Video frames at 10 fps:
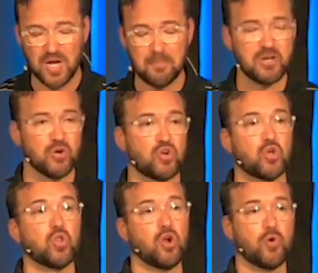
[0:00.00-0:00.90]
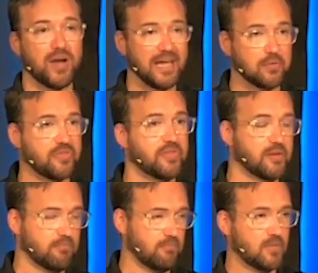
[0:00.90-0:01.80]
a miracle around
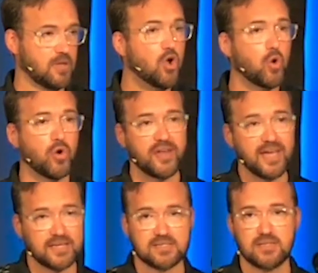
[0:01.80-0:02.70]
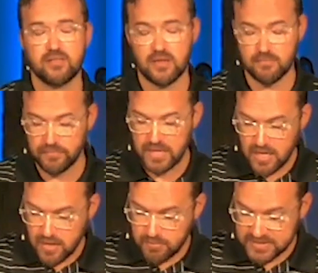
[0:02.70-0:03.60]
them or next to them,
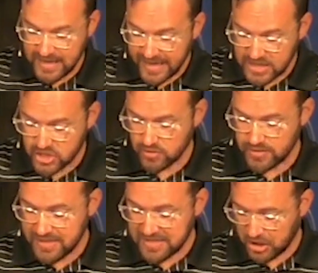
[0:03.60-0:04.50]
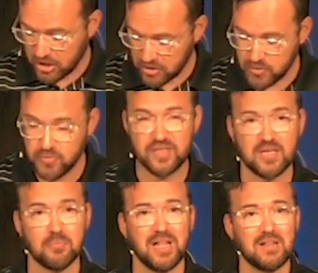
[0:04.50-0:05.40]
but to actually include
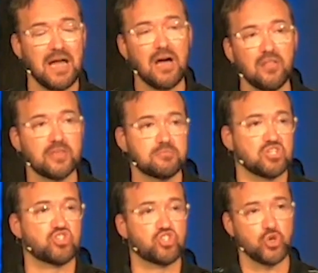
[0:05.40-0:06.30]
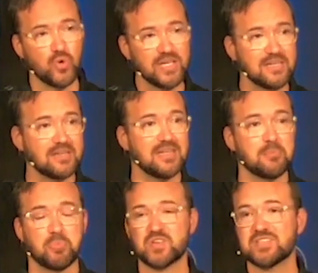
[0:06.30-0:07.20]
them, allow them to join in
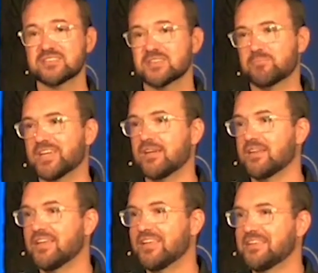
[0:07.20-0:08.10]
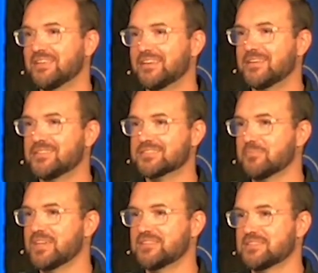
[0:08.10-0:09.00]
and participate in this
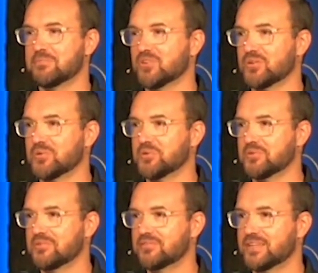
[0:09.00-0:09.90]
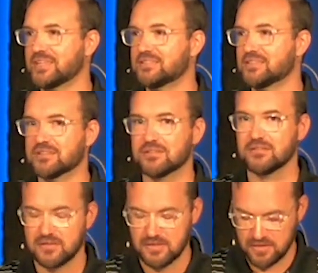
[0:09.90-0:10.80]
amazing miracle that he did
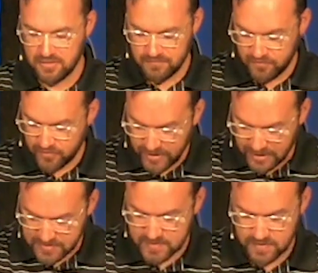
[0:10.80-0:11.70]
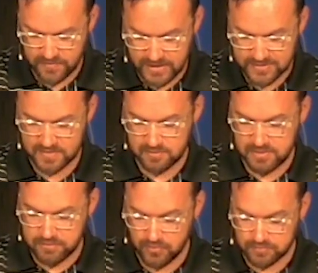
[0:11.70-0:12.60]
for thousands and thousands of
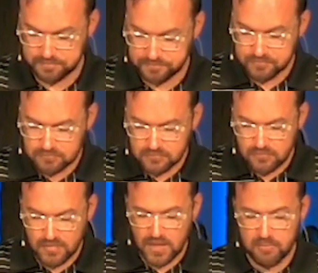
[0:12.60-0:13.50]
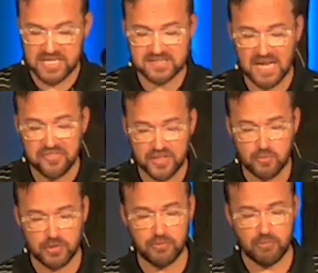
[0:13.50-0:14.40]
people? Because I think
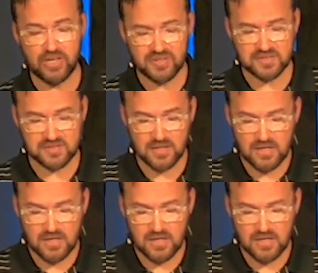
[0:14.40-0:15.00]
when we read this